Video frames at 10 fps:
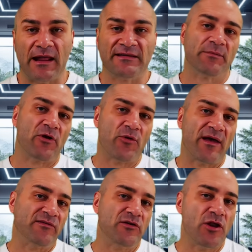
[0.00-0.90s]
Someone who
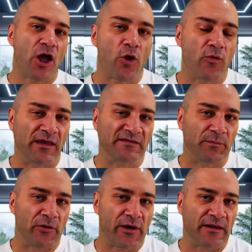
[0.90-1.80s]
has no
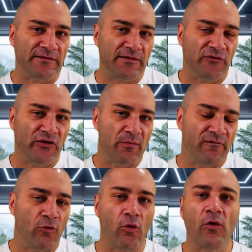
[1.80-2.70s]
experience in the gym
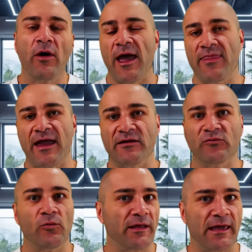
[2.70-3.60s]
before and they just
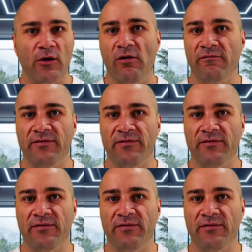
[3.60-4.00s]
want to kick off.